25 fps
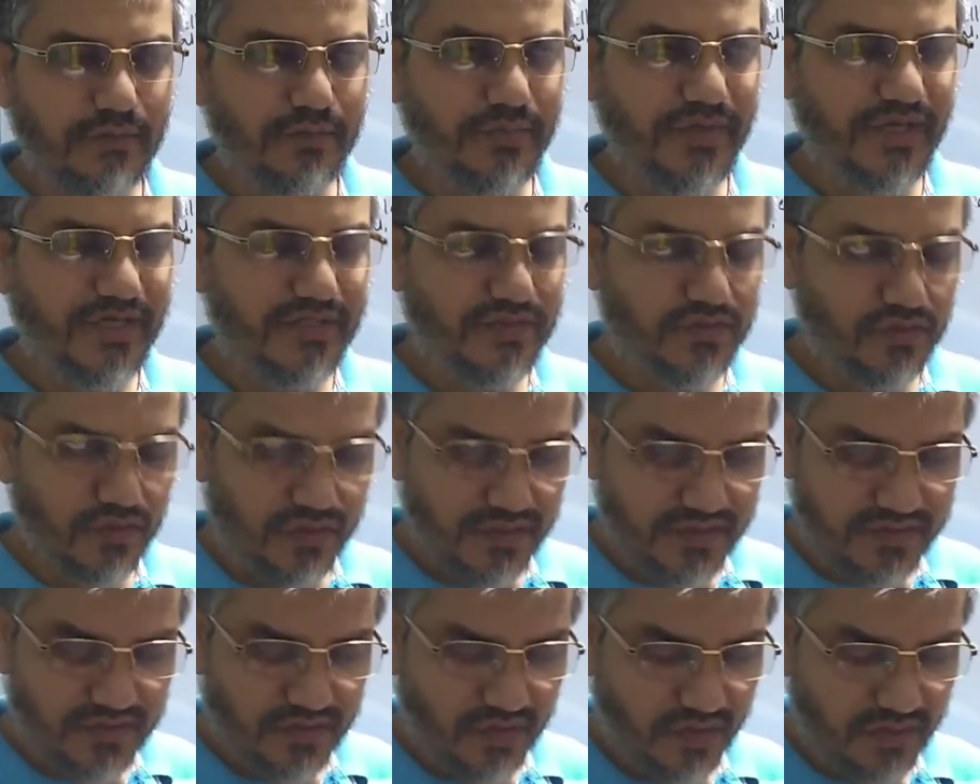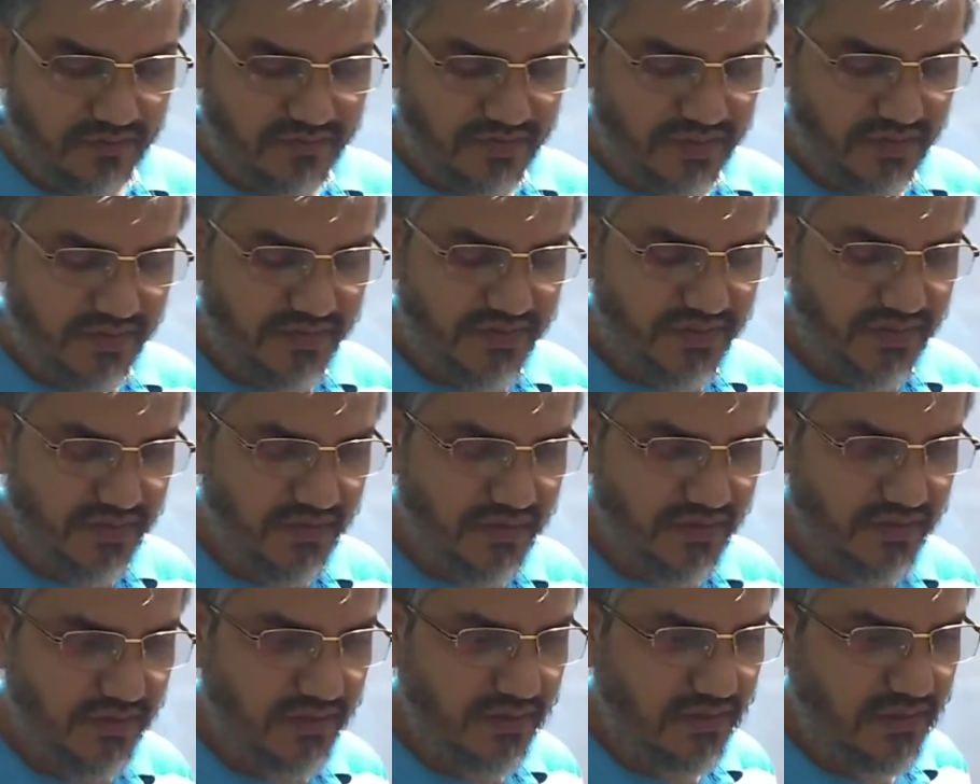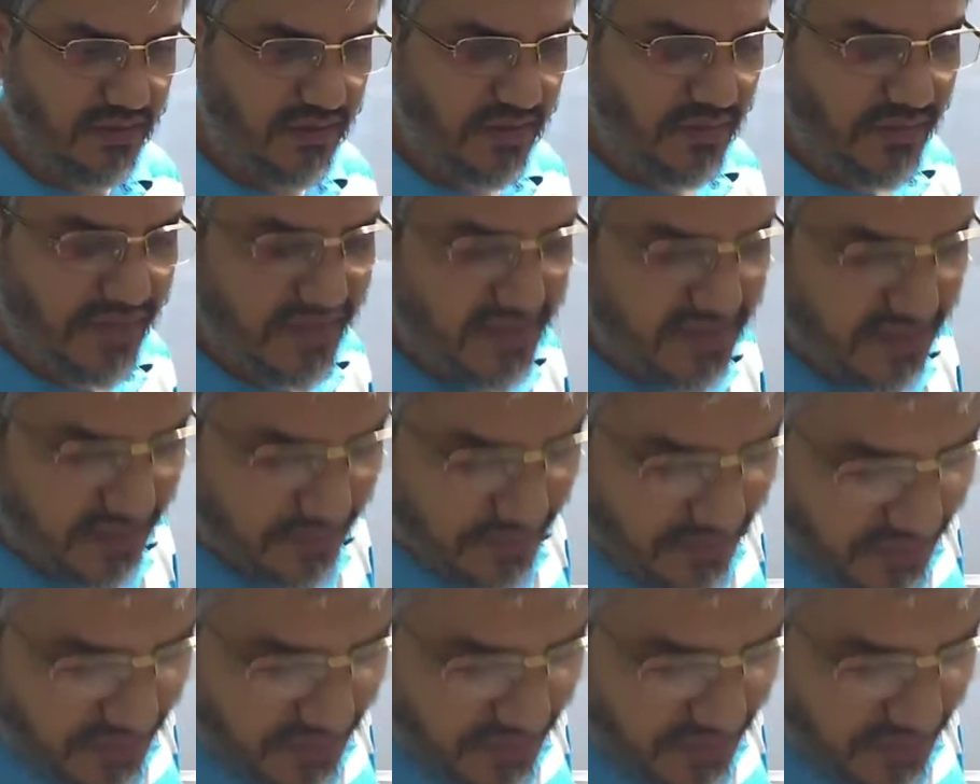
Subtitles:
and based on this observation, he made